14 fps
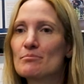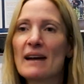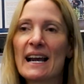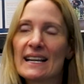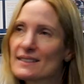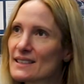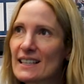
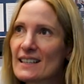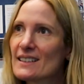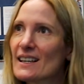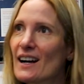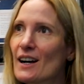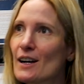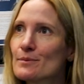
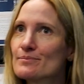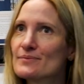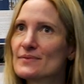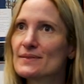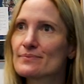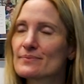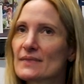amazing
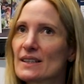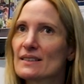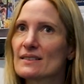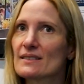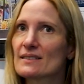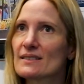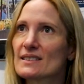um,
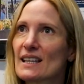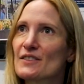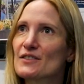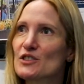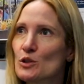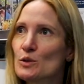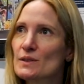
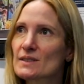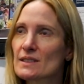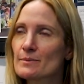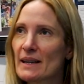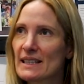set of tools, an